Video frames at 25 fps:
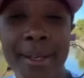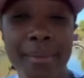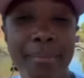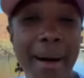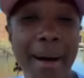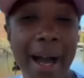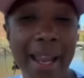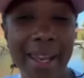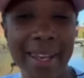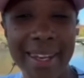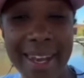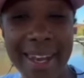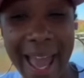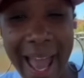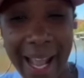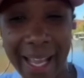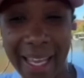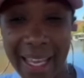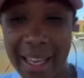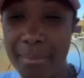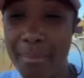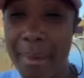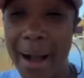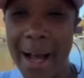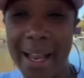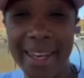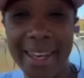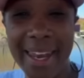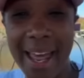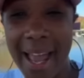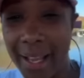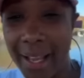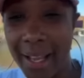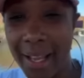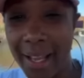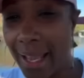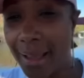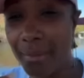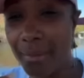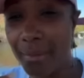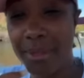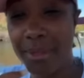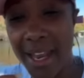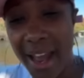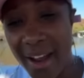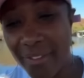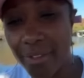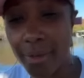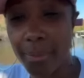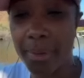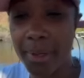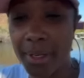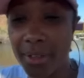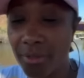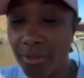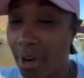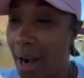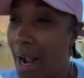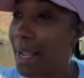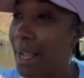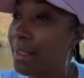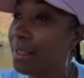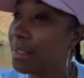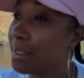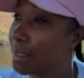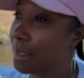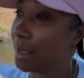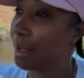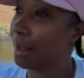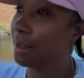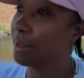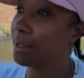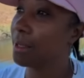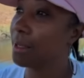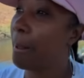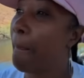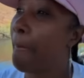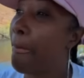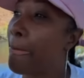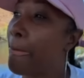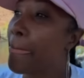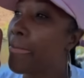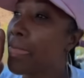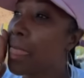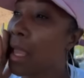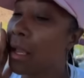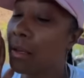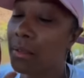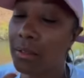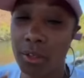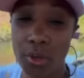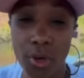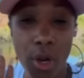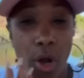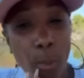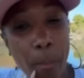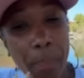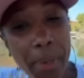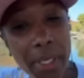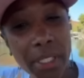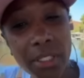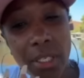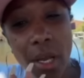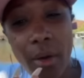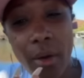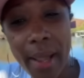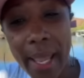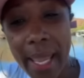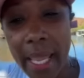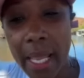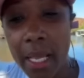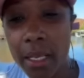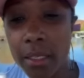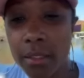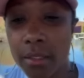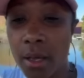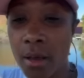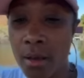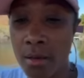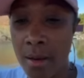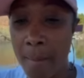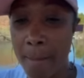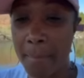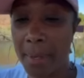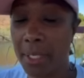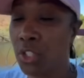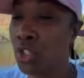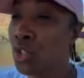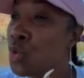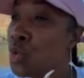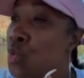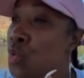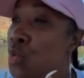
to my neck, and my neck ain't never been right since. So don't put your hands on him. But